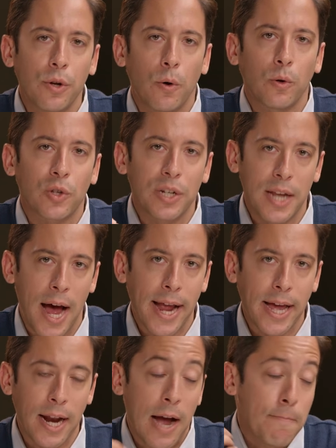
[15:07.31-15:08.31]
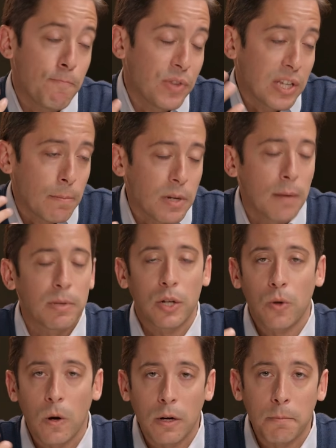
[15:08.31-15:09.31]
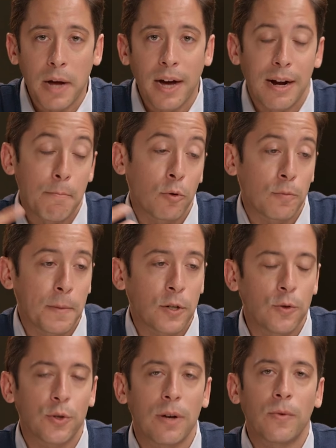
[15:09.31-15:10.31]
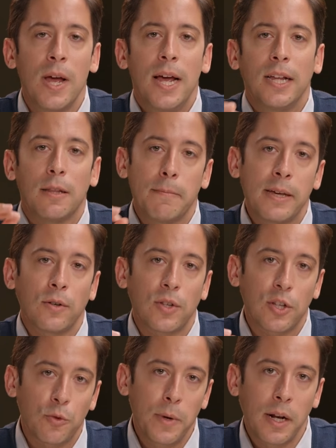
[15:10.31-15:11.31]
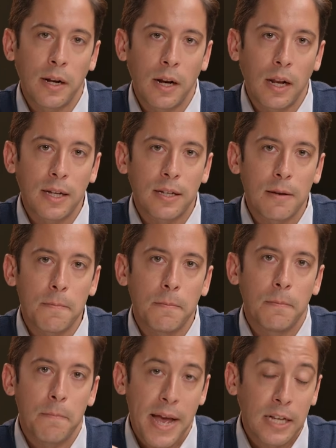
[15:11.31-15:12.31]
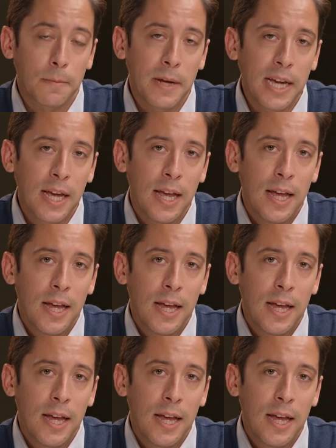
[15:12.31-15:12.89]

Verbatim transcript: Knowles diet. I sometimes I talk about, I post pictures of the meals that sweet little Elisa makes me